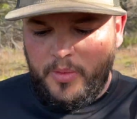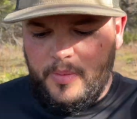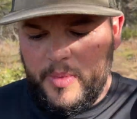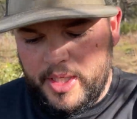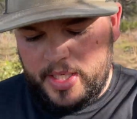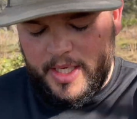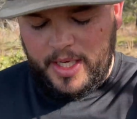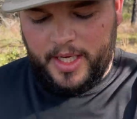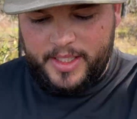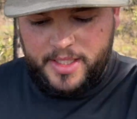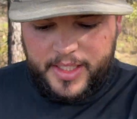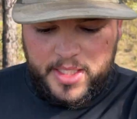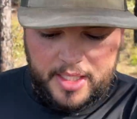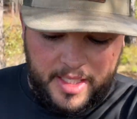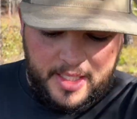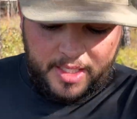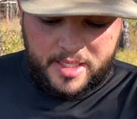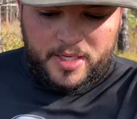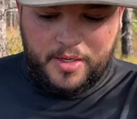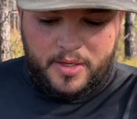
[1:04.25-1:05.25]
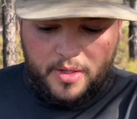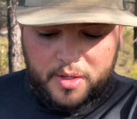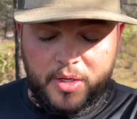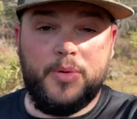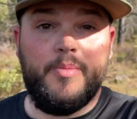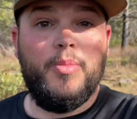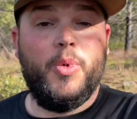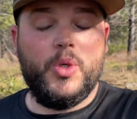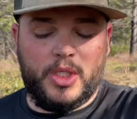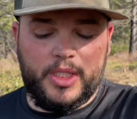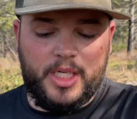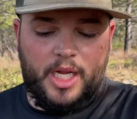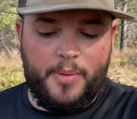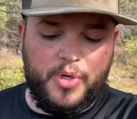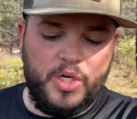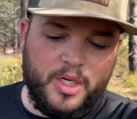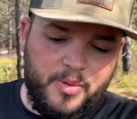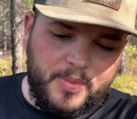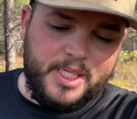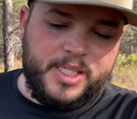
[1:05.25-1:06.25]
because most of the time you're
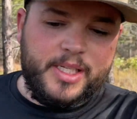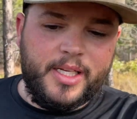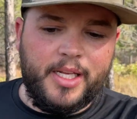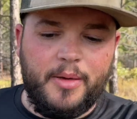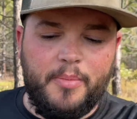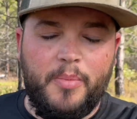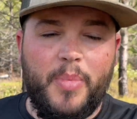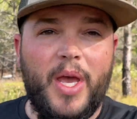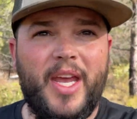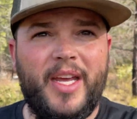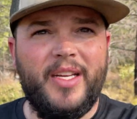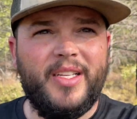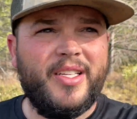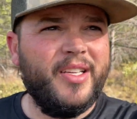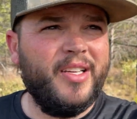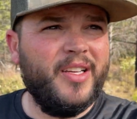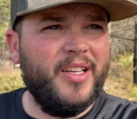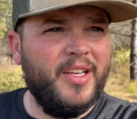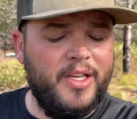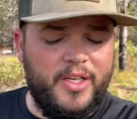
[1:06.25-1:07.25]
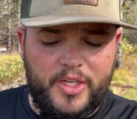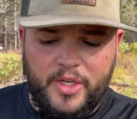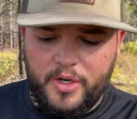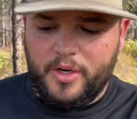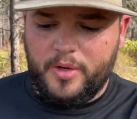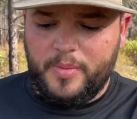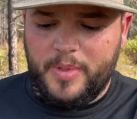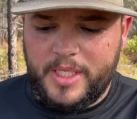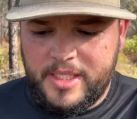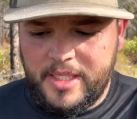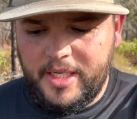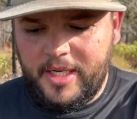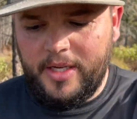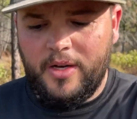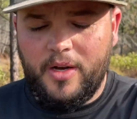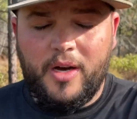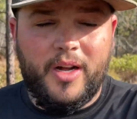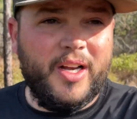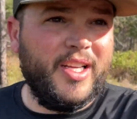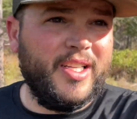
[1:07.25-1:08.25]
gonna be sitting on bait. You're gonna be sitting
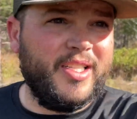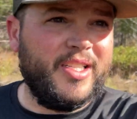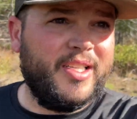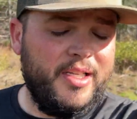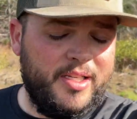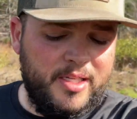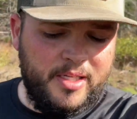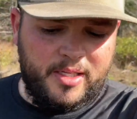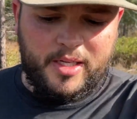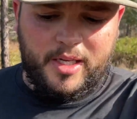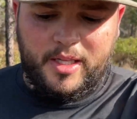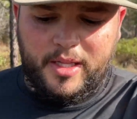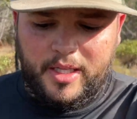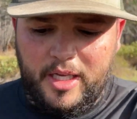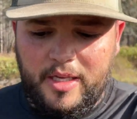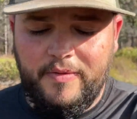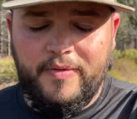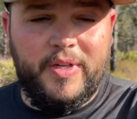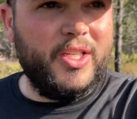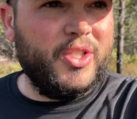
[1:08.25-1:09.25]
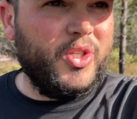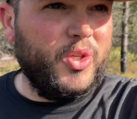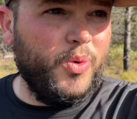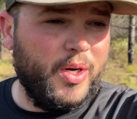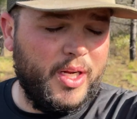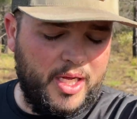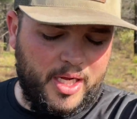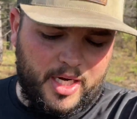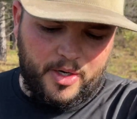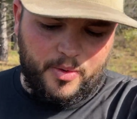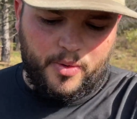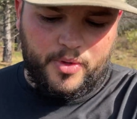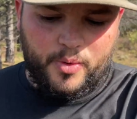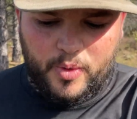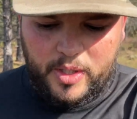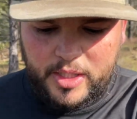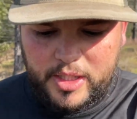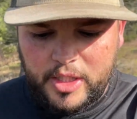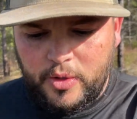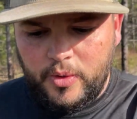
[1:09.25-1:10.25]
on it in the evening. So you wanna kinda know what the
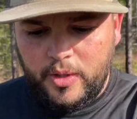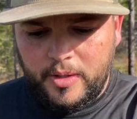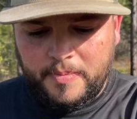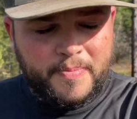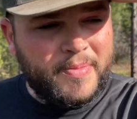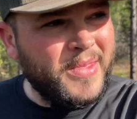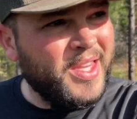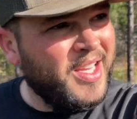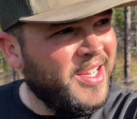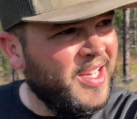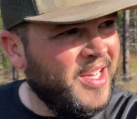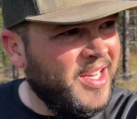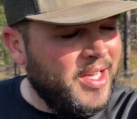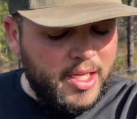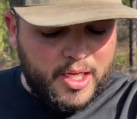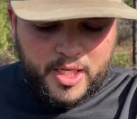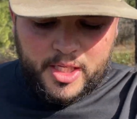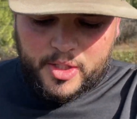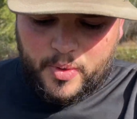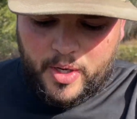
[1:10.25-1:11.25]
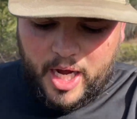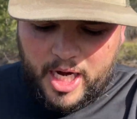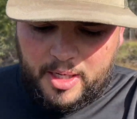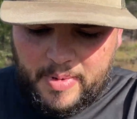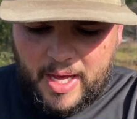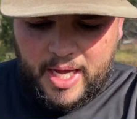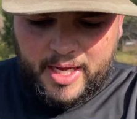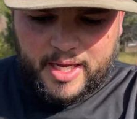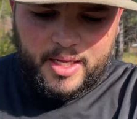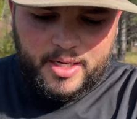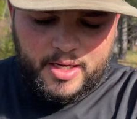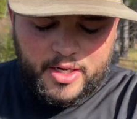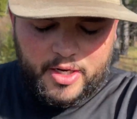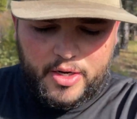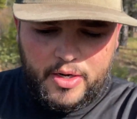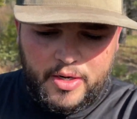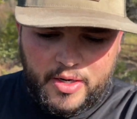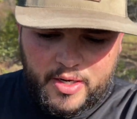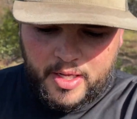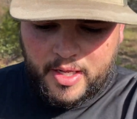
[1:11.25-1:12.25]
wind's doing. So we hike back in
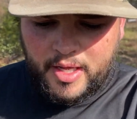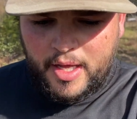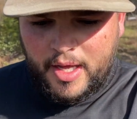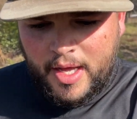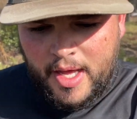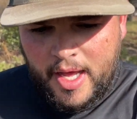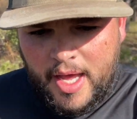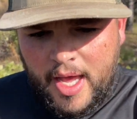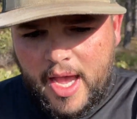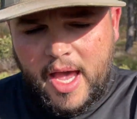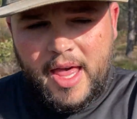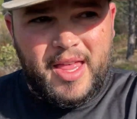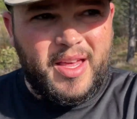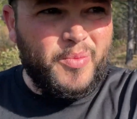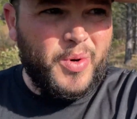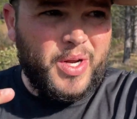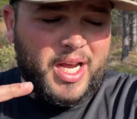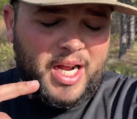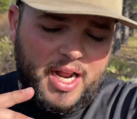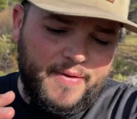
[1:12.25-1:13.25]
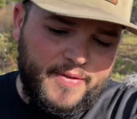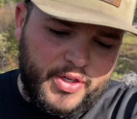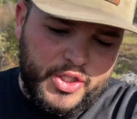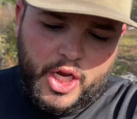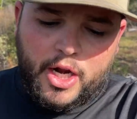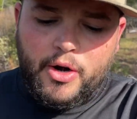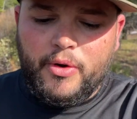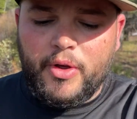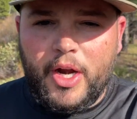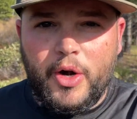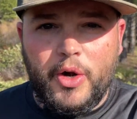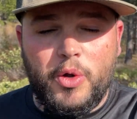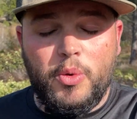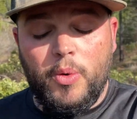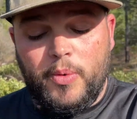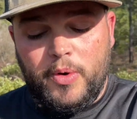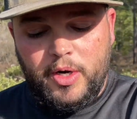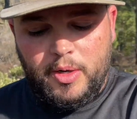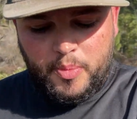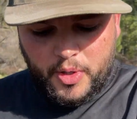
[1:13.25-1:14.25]
here, and then we kind of have a general area where
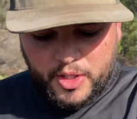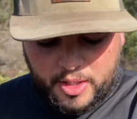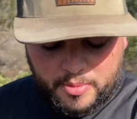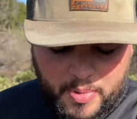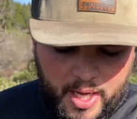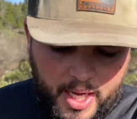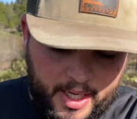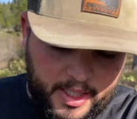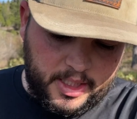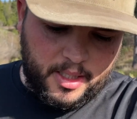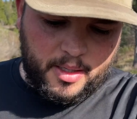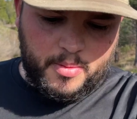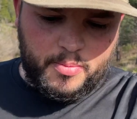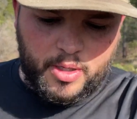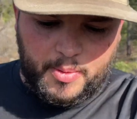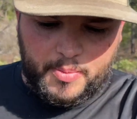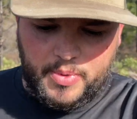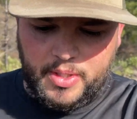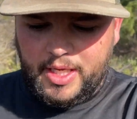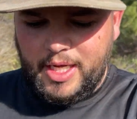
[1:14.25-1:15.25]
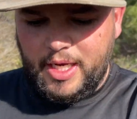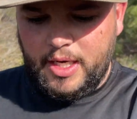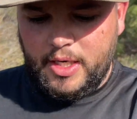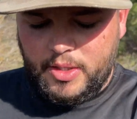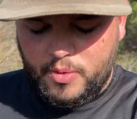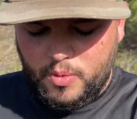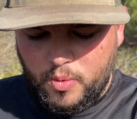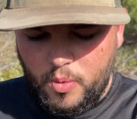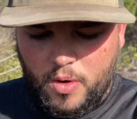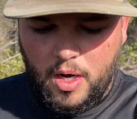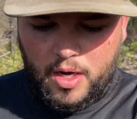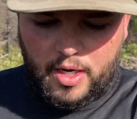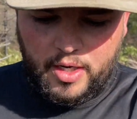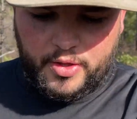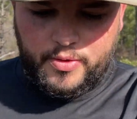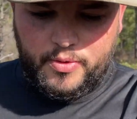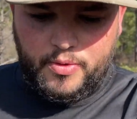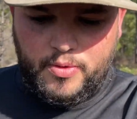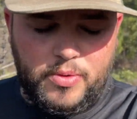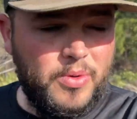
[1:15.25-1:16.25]
we're gonna put the bait, but I'm gonna kind of walk
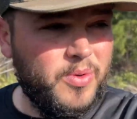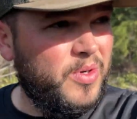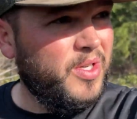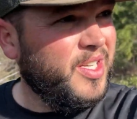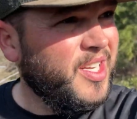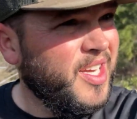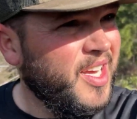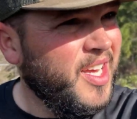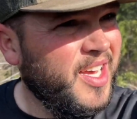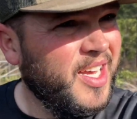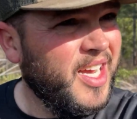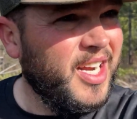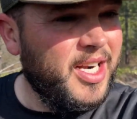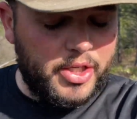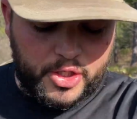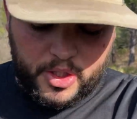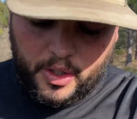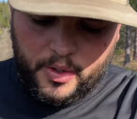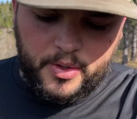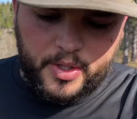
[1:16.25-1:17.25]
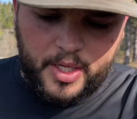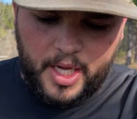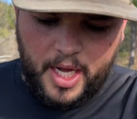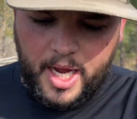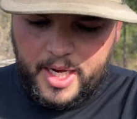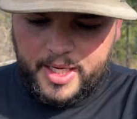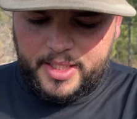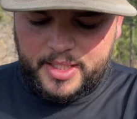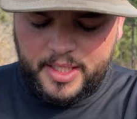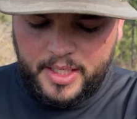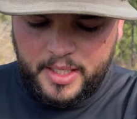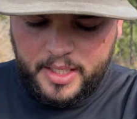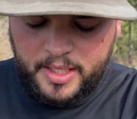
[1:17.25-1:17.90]
through and kind of show you guys